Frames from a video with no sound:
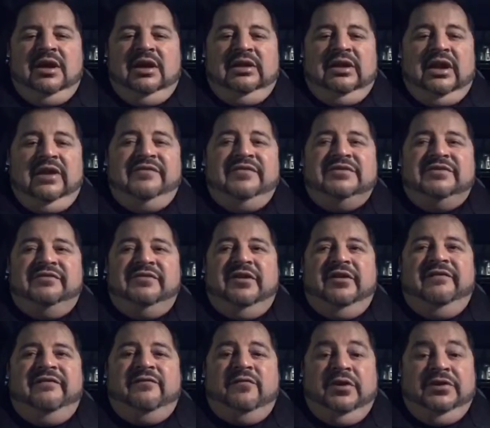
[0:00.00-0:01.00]
A lot of us are
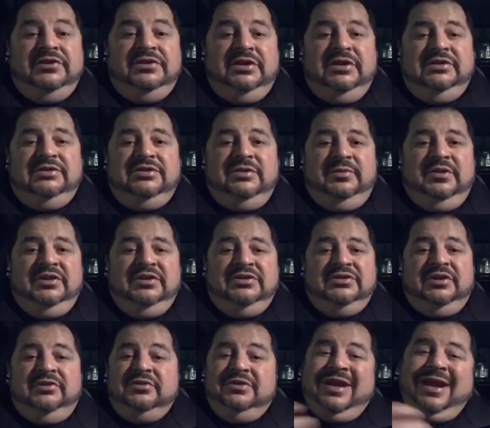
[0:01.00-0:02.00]
very fortunate to be in
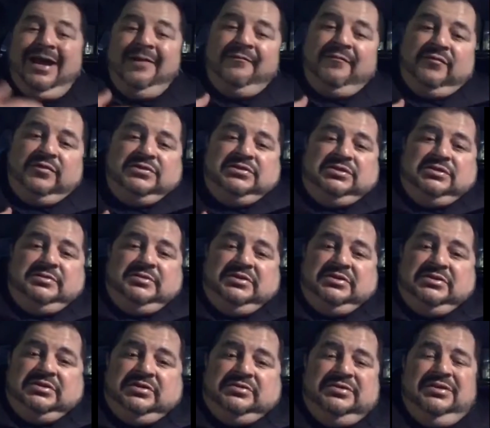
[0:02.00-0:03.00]
this country. I'm fortunate to be
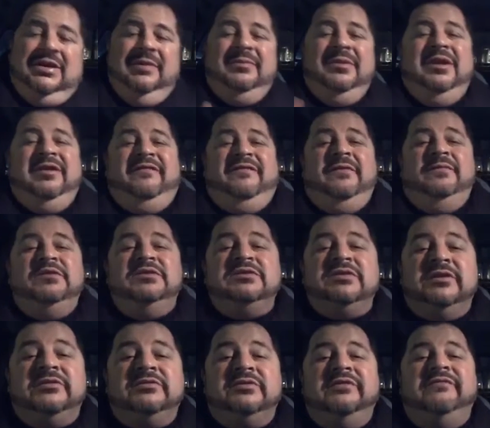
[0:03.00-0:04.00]
in this country. I'm not from
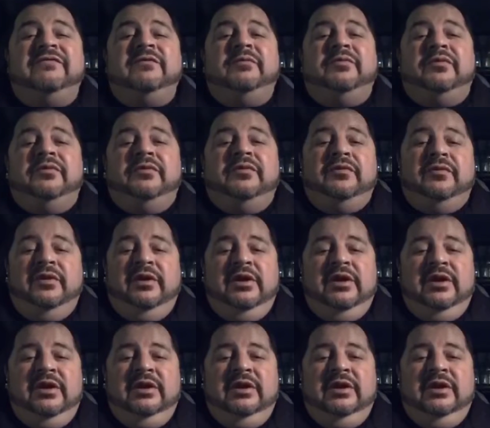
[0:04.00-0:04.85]
this country. I'm from Peru.